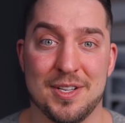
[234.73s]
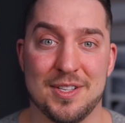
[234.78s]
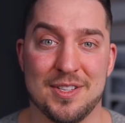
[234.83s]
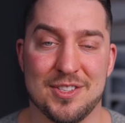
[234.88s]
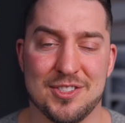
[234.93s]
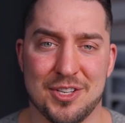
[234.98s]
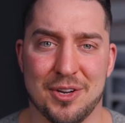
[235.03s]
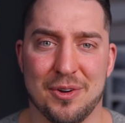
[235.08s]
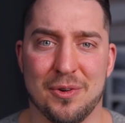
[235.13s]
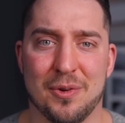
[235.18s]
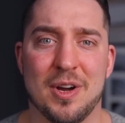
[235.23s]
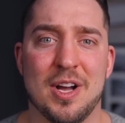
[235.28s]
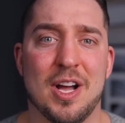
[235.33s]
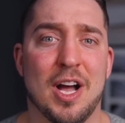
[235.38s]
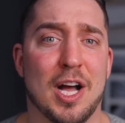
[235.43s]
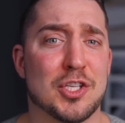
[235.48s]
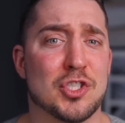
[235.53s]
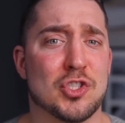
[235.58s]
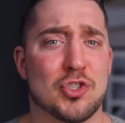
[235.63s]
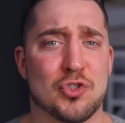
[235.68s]
So
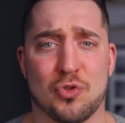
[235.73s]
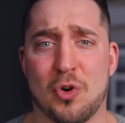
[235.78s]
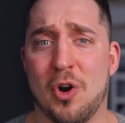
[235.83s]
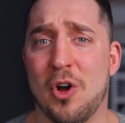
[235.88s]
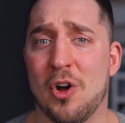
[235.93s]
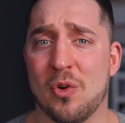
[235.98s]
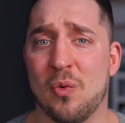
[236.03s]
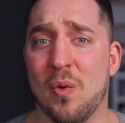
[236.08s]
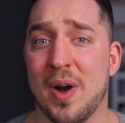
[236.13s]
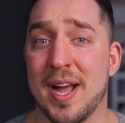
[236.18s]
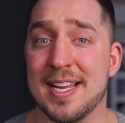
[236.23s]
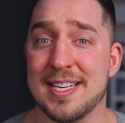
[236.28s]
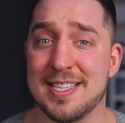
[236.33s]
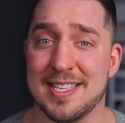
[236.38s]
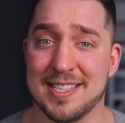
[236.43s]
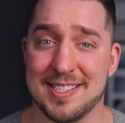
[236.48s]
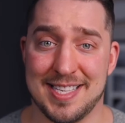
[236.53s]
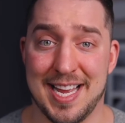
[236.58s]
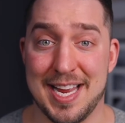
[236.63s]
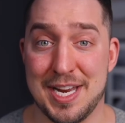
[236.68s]
a strong way to
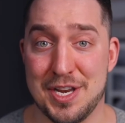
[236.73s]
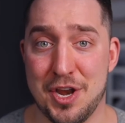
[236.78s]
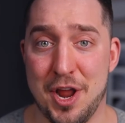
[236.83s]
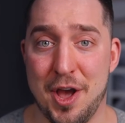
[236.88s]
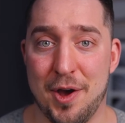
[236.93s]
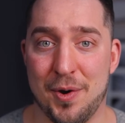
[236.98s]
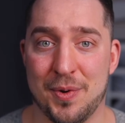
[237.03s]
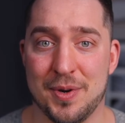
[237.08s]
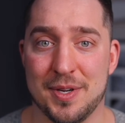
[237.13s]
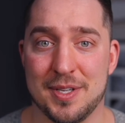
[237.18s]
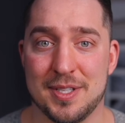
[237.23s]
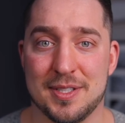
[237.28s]
say no.